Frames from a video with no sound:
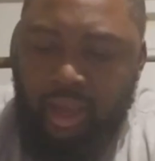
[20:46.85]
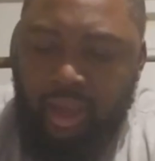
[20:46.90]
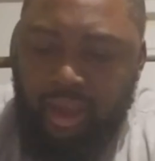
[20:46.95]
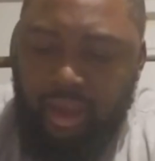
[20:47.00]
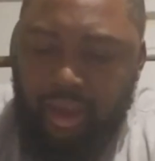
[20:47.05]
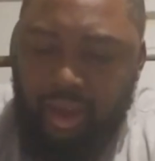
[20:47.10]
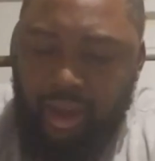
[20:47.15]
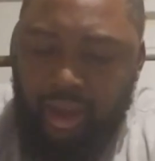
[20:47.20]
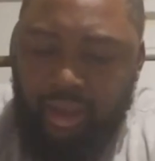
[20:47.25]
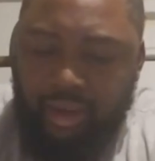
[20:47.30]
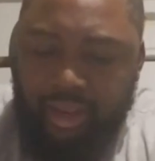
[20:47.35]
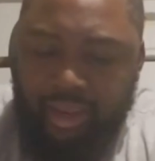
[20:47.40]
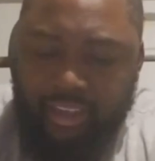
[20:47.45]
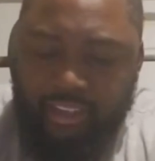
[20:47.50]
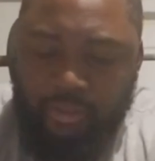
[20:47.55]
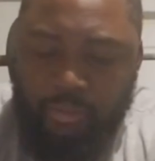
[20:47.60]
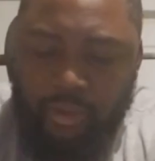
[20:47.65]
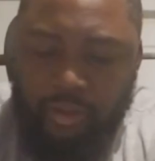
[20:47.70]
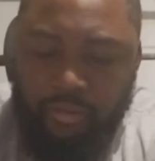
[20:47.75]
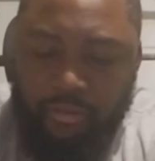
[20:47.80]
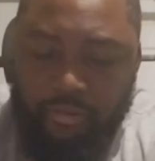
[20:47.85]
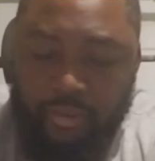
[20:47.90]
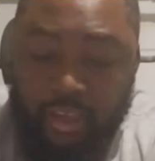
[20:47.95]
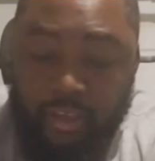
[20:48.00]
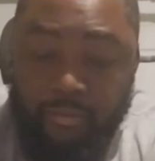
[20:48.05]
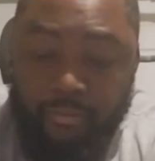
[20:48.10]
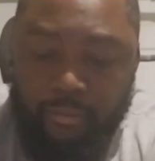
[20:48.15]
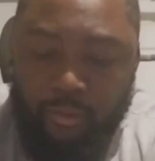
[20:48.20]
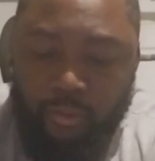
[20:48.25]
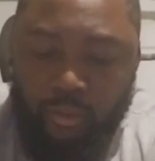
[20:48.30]
God has been
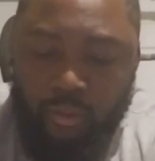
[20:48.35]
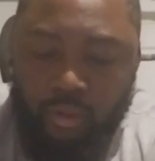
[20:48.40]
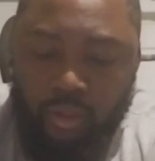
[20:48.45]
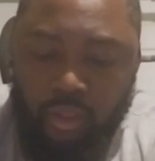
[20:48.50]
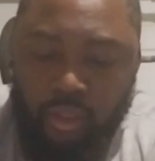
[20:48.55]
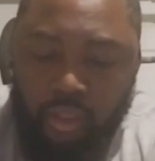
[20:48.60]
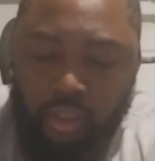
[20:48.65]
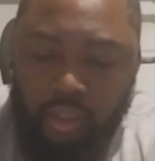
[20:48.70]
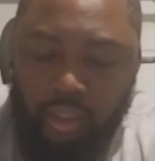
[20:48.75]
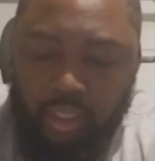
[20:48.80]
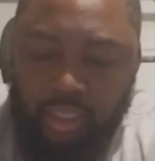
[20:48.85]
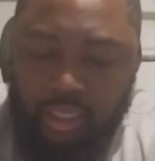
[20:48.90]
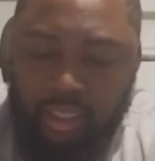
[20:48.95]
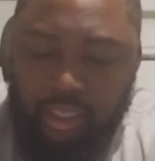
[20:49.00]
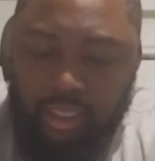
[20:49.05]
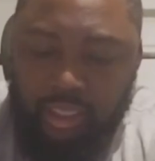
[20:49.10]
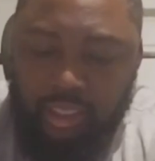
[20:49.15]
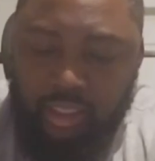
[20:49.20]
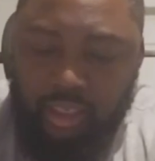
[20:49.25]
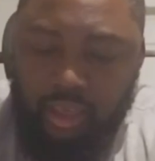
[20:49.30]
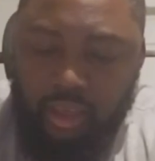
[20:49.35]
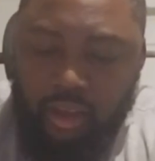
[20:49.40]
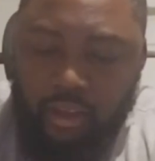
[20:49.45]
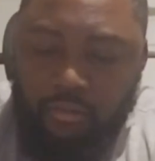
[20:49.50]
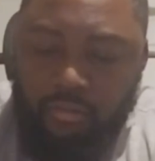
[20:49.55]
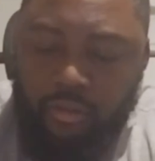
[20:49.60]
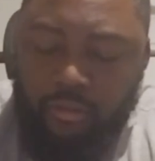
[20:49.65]
faithful in his love